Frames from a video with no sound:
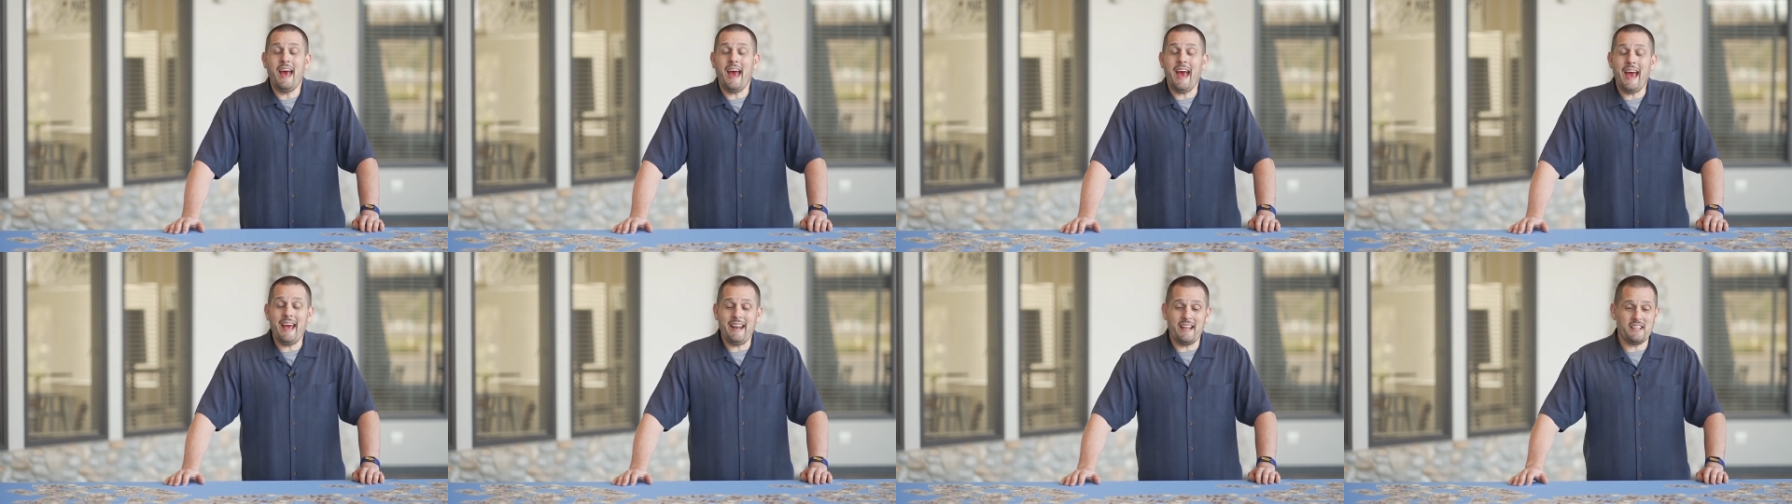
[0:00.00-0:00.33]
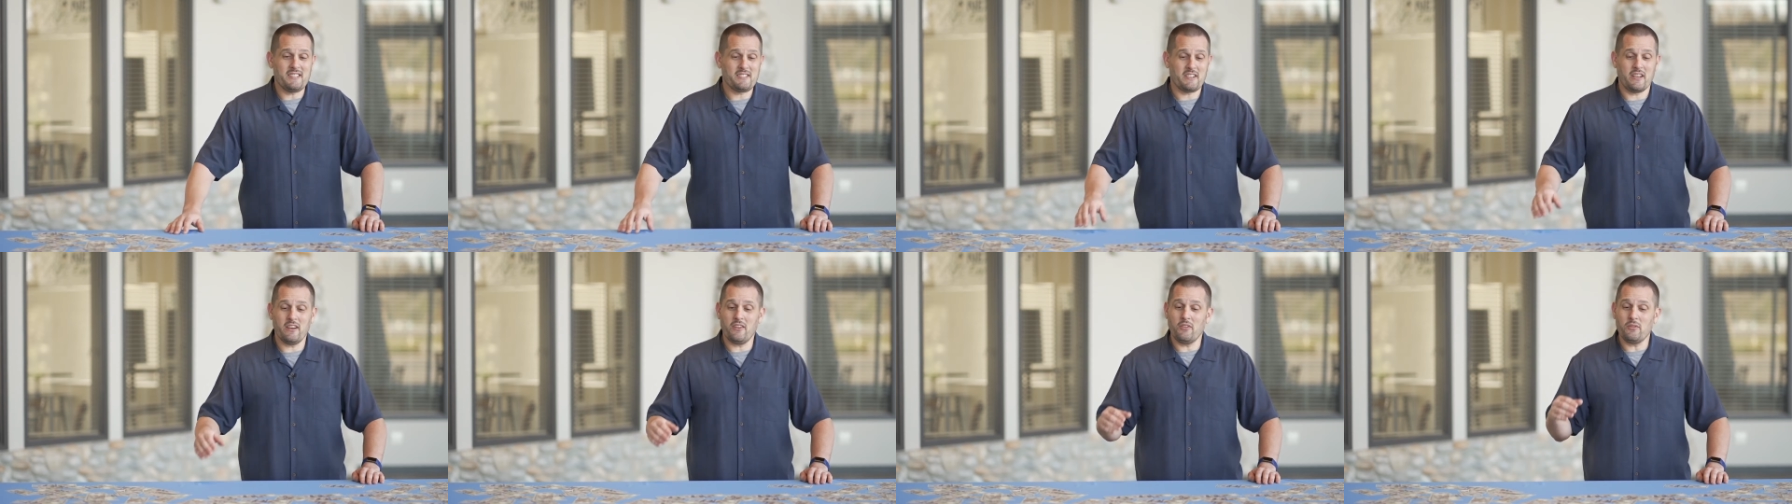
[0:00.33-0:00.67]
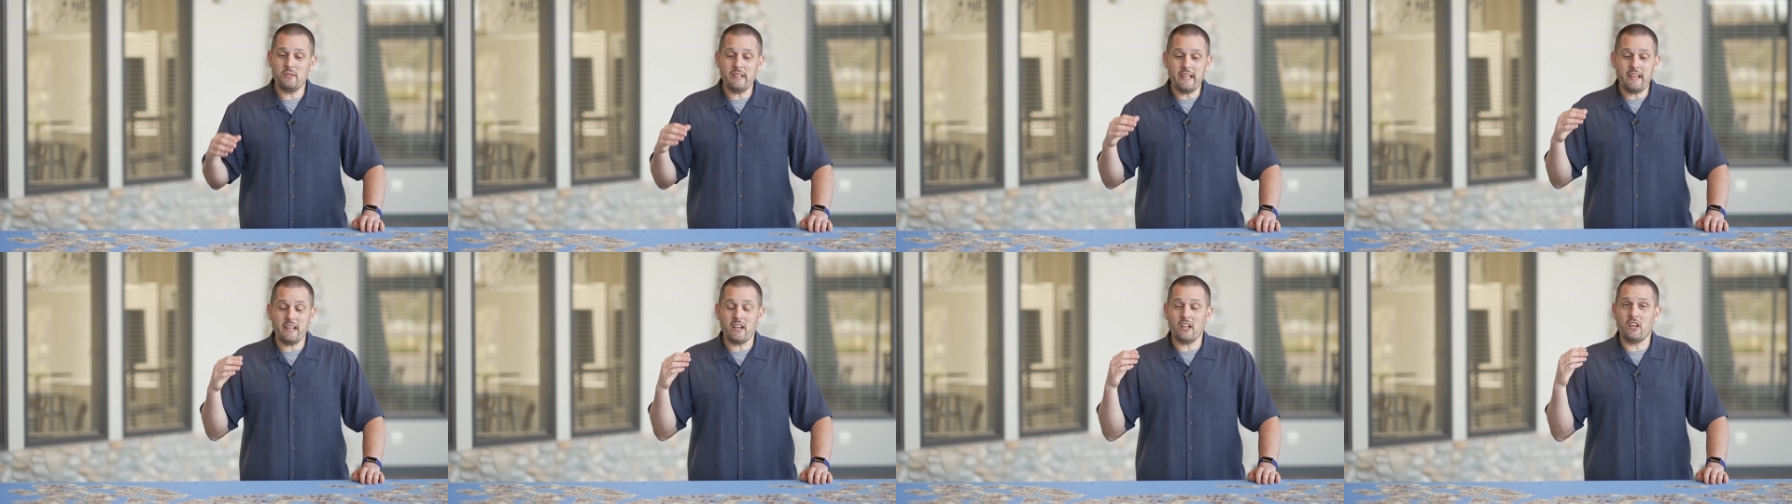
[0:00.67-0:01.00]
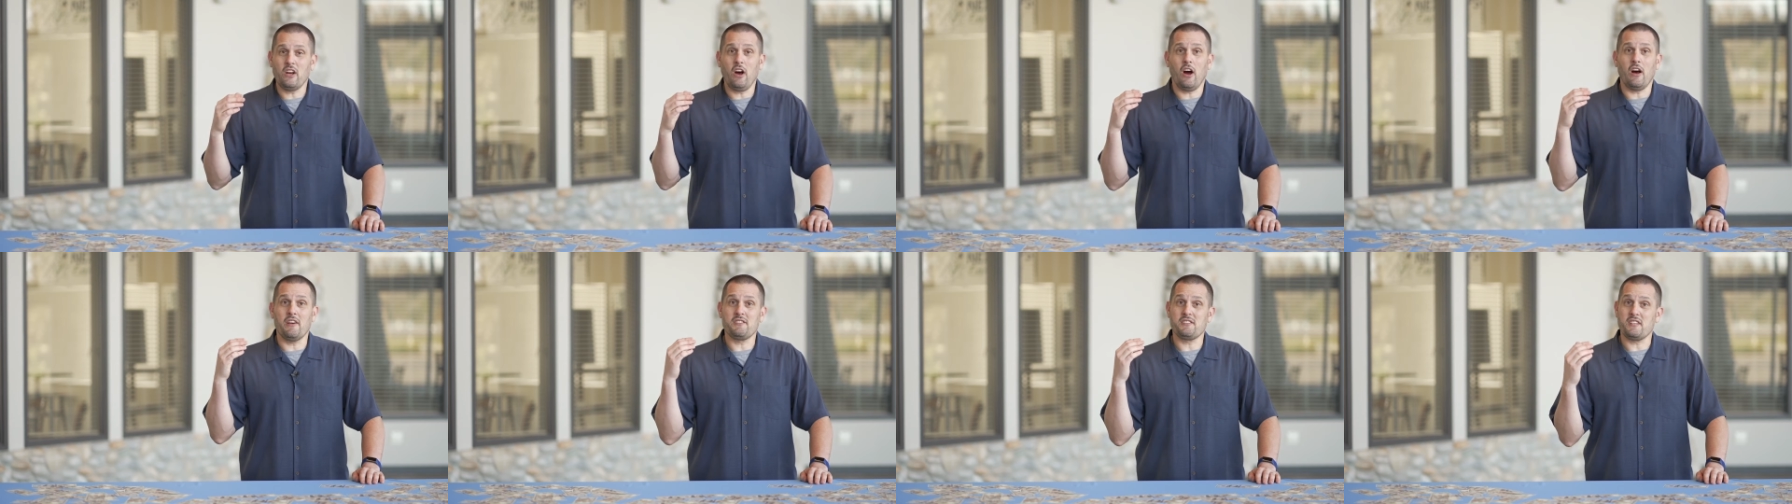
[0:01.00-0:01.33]
and it's only going to
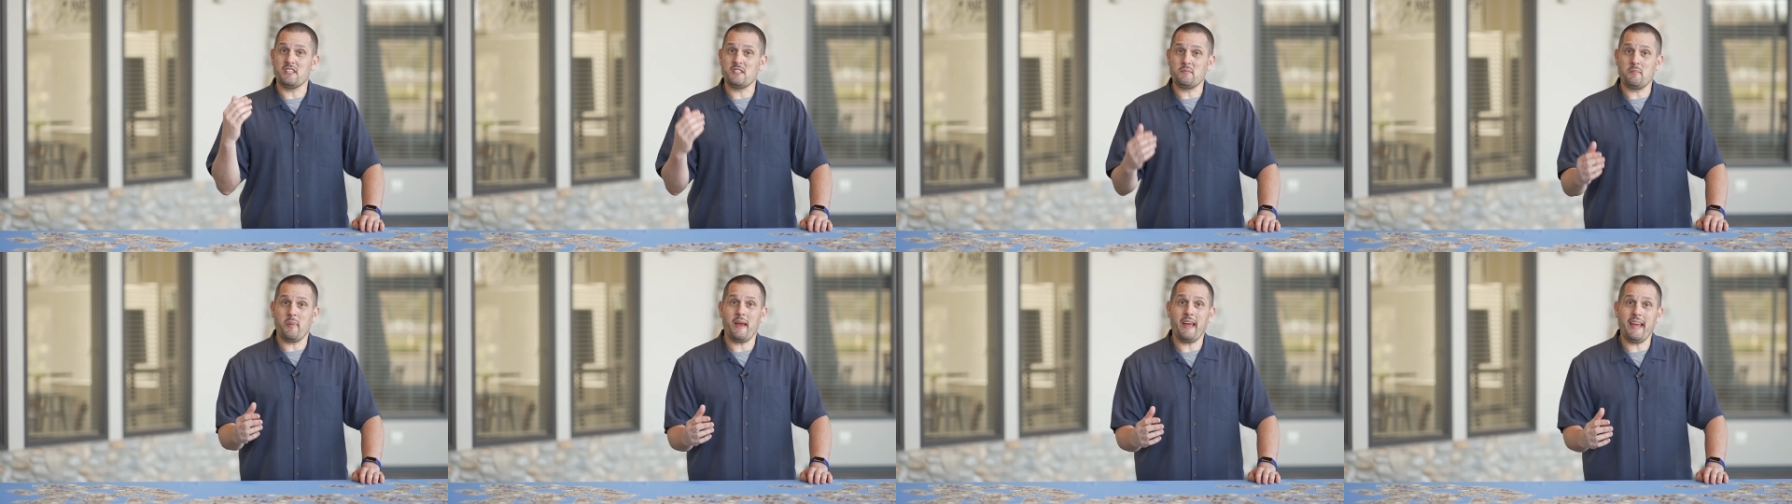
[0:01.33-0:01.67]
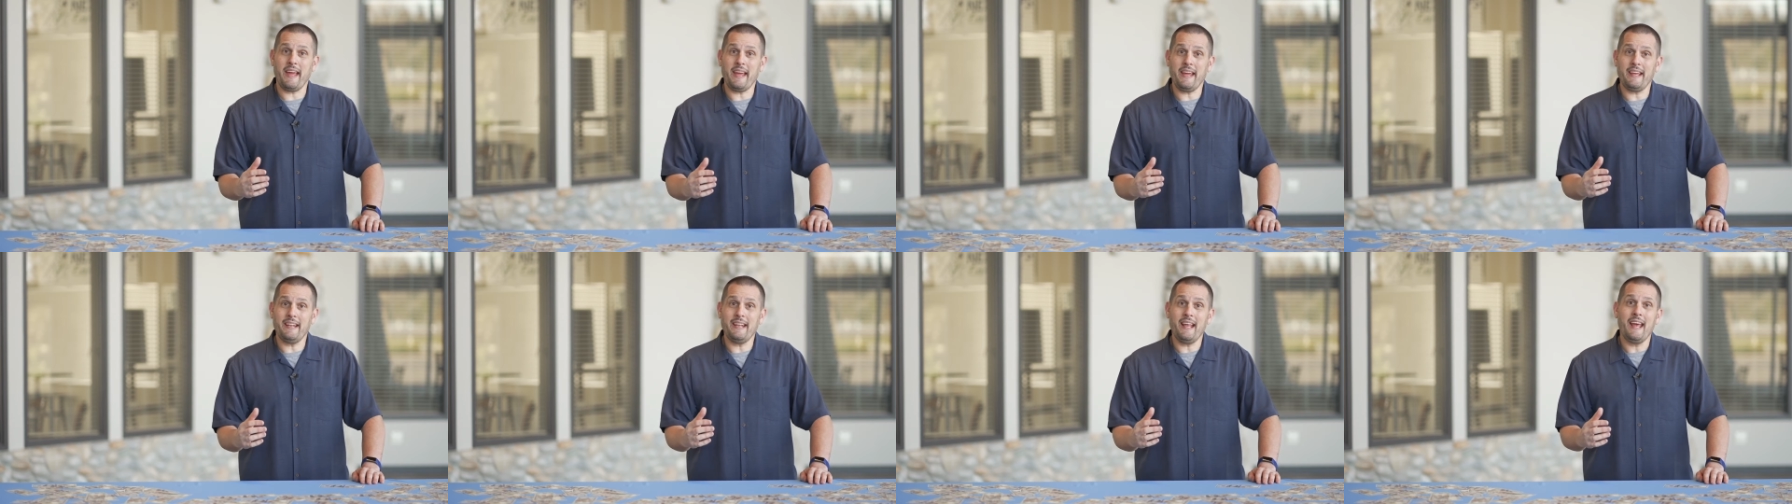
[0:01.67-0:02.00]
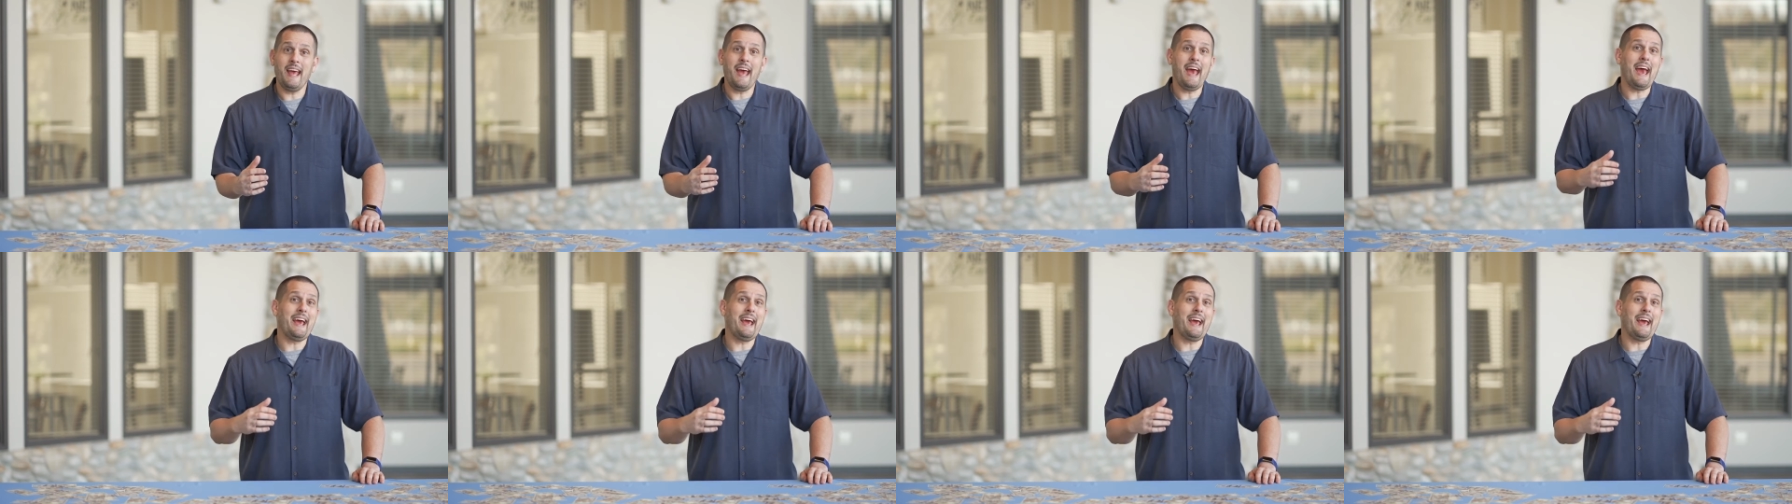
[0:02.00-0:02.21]
cause us pain,